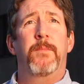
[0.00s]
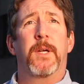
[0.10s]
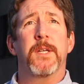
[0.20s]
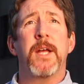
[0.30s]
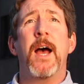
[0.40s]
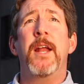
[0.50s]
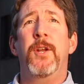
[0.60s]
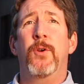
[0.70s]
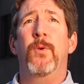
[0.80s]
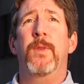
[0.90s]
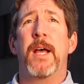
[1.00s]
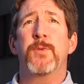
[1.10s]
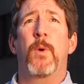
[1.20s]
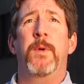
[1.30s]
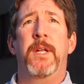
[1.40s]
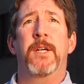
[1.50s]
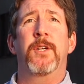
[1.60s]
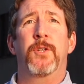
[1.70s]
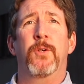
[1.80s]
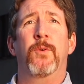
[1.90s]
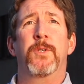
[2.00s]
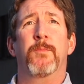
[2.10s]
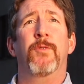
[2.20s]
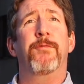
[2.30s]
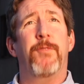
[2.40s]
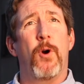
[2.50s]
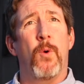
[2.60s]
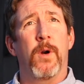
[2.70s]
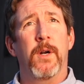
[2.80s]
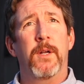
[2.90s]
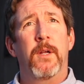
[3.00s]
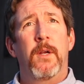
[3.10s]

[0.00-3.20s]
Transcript: because I knew that's what we needed to do to move forward.